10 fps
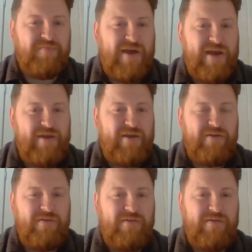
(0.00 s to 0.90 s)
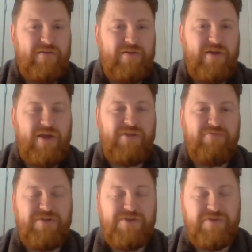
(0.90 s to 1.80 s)
buyer and you
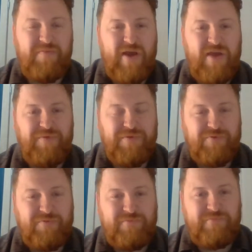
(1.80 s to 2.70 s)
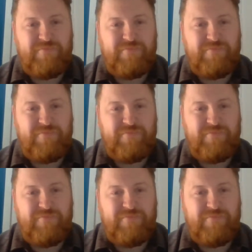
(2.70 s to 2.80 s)
reduce your buyer pool,